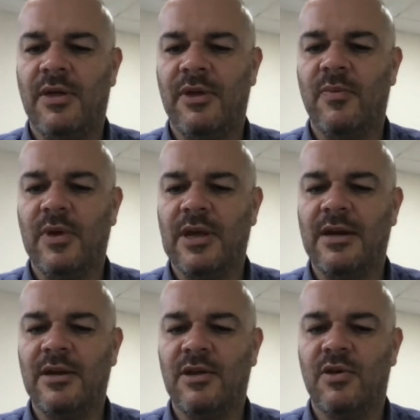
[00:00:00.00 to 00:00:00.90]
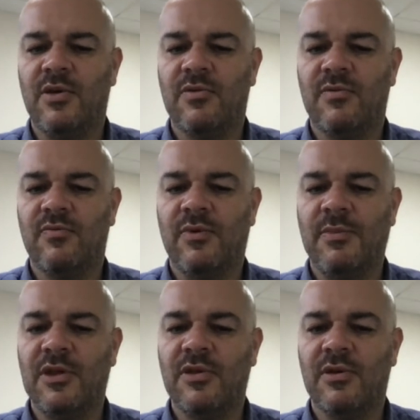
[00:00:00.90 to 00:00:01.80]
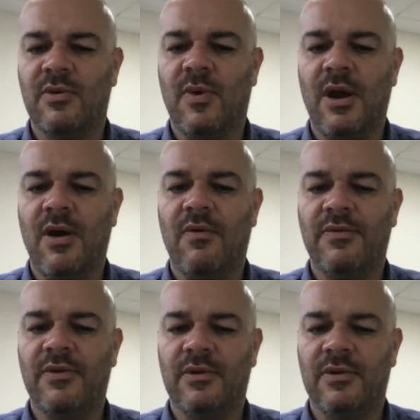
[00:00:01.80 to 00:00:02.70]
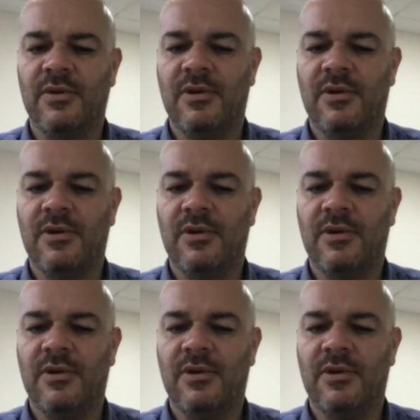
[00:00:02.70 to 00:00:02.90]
think we can induce remission quite often